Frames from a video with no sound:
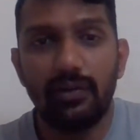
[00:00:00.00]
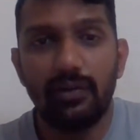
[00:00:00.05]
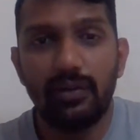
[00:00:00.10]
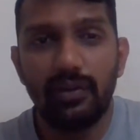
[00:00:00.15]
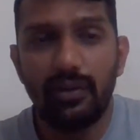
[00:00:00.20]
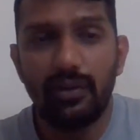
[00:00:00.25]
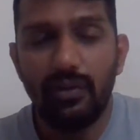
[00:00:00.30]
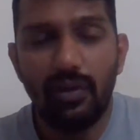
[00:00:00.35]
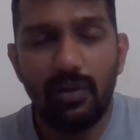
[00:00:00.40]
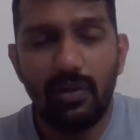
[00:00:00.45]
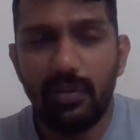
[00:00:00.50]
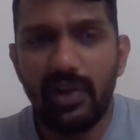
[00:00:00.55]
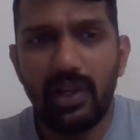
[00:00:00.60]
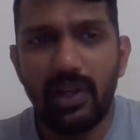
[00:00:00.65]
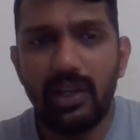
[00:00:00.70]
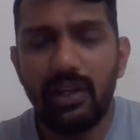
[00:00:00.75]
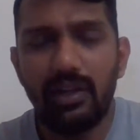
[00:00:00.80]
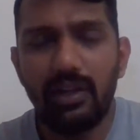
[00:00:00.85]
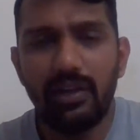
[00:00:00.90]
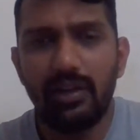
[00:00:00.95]

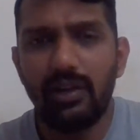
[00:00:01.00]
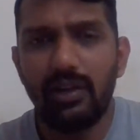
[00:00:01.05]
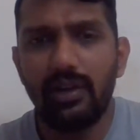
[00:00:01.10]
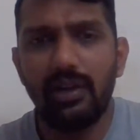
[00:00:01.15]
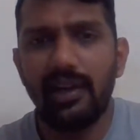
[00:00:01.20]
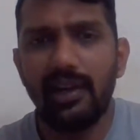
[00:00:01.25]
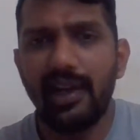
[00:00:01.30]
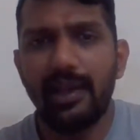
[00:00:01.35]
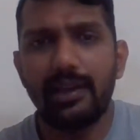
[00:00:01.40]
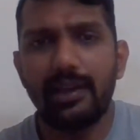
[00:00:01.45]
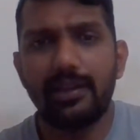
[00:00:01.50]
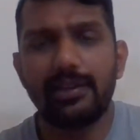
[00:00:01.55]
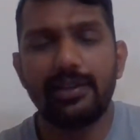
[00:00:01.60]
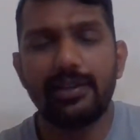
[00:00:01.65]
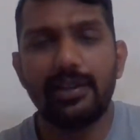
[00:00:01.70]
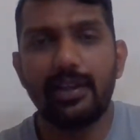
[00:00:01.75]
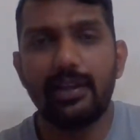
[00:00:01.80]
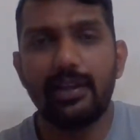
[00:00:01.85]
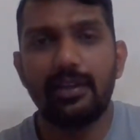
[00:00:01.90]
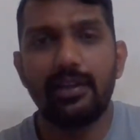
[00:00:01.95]
nobody likes
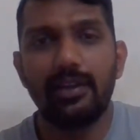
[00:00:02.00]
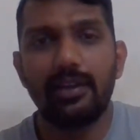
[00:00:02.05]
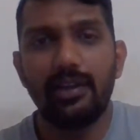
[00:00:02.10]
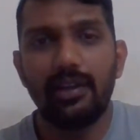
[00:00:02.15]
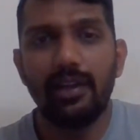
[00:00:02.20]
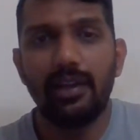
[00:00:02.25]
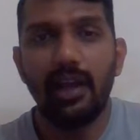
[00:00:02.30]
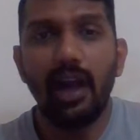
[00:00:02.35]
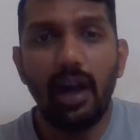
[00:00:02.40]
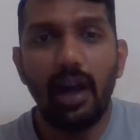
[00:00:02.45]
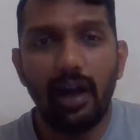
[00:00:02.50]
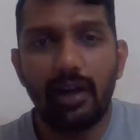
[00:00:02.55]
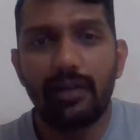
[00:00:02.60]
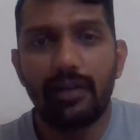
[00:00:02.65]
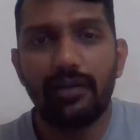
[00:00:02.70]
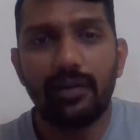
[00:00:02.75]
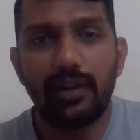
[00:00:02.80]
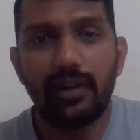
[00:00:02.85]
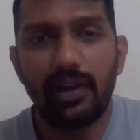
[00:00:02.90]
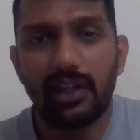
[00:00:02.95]
that in
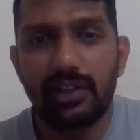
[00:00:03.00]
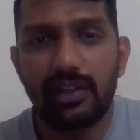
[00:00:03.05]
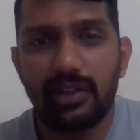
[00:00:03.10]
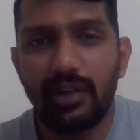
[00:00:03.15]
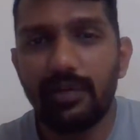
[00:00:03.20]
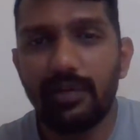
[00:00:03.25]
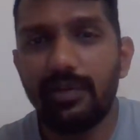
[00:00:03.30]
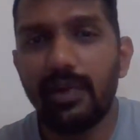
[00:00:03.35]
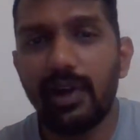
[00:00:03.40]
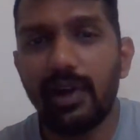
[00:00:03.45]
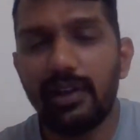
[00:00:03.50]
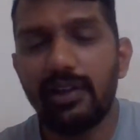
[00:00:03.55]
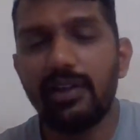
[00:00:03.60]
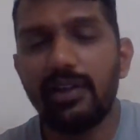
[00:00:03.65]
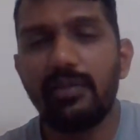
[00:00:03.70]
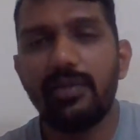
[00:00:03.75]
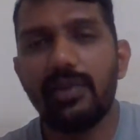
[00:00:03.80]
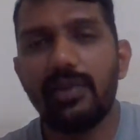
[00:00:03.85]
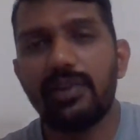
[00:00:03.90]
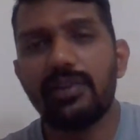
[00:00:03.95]
our work some
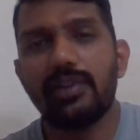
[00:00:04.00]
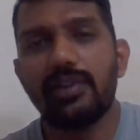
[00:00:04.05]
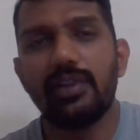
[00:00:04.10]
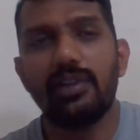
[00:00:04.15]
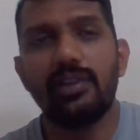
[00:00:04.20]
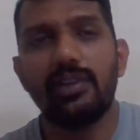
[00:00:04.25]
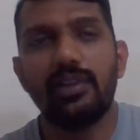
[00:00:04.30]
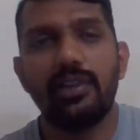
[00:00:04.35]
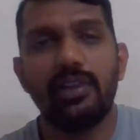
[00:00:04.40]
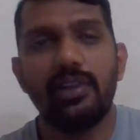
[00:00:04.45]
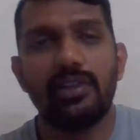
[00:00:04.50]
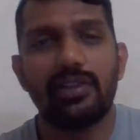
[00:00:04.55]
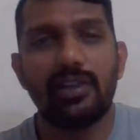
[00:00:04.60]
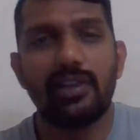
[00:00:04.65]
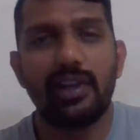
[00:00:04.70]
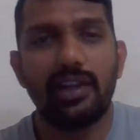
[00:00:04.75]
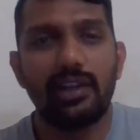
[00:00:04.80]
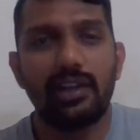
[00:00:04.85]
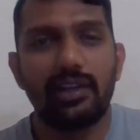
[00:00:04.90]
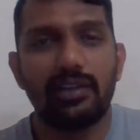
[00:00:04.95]
other person is
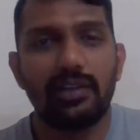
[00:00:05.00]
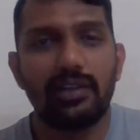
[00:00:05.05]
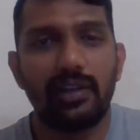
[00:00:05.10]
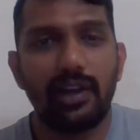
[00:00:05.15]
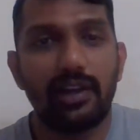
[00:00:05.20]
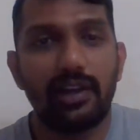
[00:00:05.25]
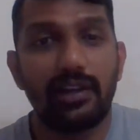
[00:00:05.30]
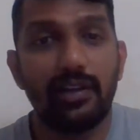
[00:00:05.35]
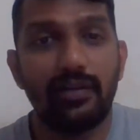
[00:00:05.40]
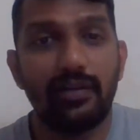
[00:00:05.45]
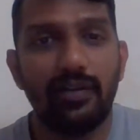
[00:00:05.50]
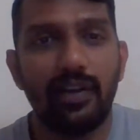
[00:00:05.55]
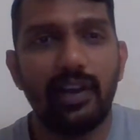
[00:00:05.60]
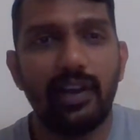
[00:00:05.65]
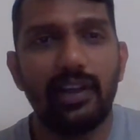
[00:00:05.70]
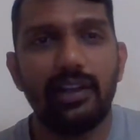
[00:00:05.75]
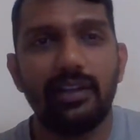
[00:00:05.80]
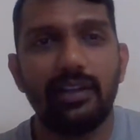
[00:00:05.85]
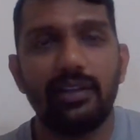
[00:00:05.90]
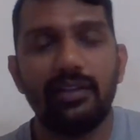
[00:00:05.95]
like
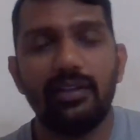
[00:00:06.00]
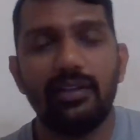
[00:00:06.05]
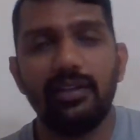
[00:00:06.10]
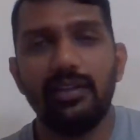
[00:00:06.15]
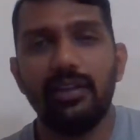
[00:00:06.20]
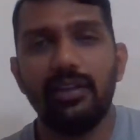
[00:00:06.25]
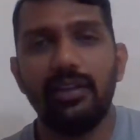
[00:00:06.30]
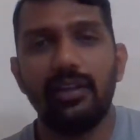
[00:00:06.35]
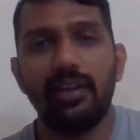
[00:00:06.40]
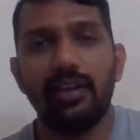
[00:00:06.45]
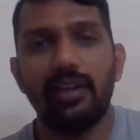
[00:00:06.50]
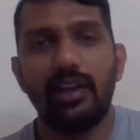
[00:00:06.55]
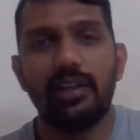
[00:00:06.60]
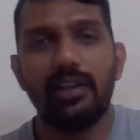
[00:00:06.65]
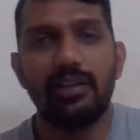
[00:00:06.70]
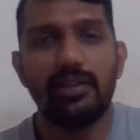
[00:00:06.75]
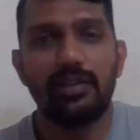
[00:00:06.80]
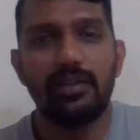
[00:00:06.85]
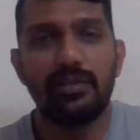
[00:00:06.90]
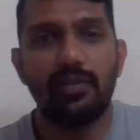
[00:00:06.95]
rectifying
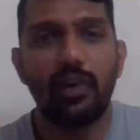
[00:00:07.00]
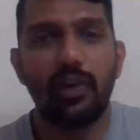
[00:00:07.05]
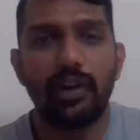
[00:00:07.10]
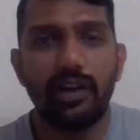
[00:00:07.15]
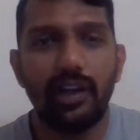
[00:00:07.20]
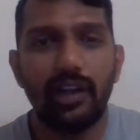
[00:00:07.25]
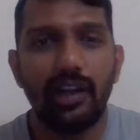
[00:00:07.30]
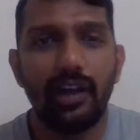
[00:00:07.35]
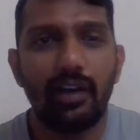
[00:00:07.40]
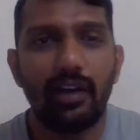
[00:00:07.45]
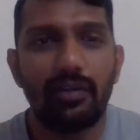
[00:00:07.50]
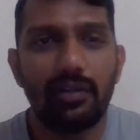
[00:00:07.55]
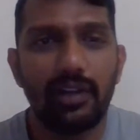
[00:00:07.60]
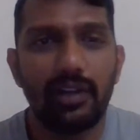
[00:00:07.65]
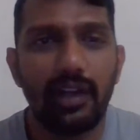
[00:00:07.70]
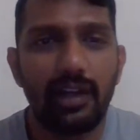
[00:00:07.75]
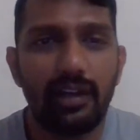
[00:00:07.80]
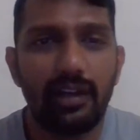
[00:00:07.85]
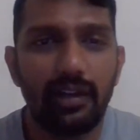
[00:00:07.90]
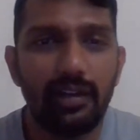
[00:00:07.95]
and pointing out
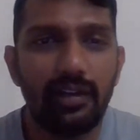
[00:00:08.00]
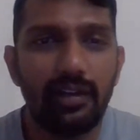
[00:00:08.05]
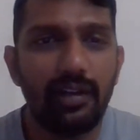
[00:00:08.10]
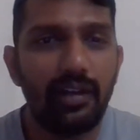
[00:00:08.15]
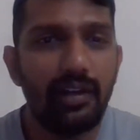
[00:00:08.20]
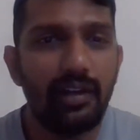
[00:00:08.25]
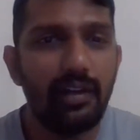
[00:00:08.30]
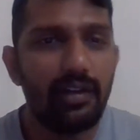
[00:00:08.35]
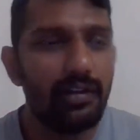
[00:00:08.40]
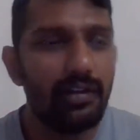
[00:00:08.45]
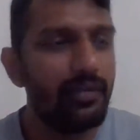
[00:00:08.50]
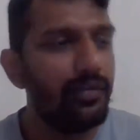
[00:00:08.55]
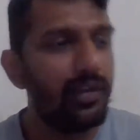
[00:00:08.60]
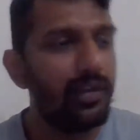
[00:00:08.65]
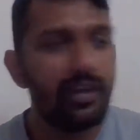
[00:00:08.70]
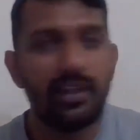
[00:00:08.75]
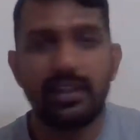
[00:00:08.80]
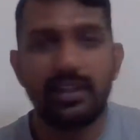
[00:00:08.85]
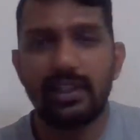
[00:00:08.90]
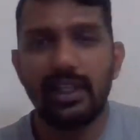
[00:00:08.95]
that
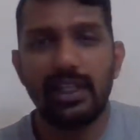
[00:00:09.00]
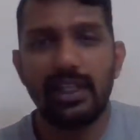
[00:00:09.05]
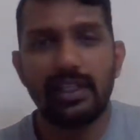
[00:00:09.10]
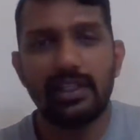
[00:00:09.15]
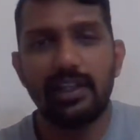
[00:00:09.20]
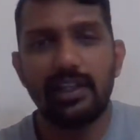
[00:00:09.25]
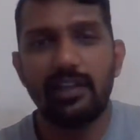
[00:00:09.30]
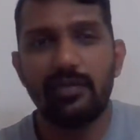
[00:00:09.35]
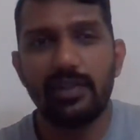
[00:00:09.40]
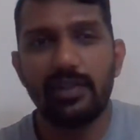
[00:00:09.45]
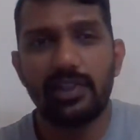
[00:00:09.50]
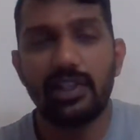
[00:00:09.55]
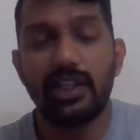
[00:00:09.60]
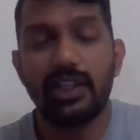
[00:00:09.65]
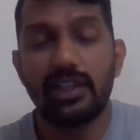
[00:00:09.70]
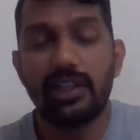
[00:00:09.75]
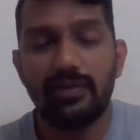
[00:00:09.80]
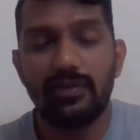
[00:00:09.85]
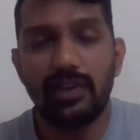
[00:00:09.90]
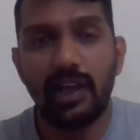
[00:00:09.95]
very seriously
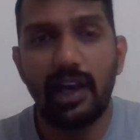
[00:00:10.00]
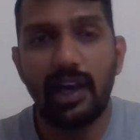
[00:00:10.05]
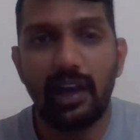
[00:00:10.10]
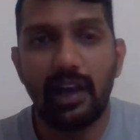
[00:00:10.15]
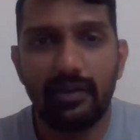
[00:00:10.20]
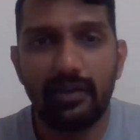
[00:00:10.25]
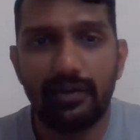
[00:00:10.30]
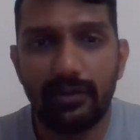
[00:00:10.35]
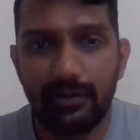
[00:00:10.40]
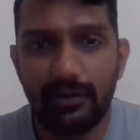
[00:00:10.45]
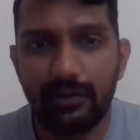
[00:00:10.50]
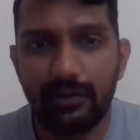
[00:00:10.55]
mistakes we have